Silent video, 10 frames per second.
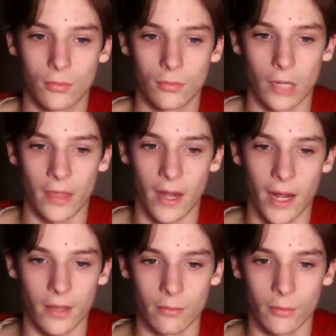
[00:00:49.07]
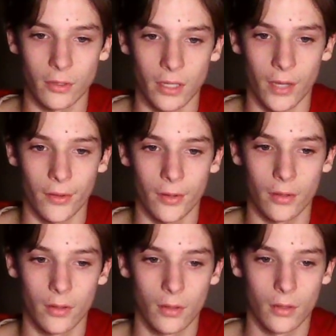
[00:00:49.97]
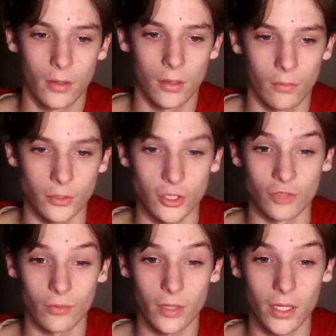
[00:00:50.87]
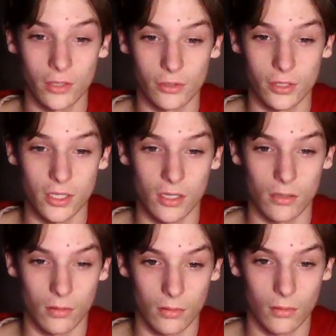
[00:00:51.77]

and then add them all together, which is really interesting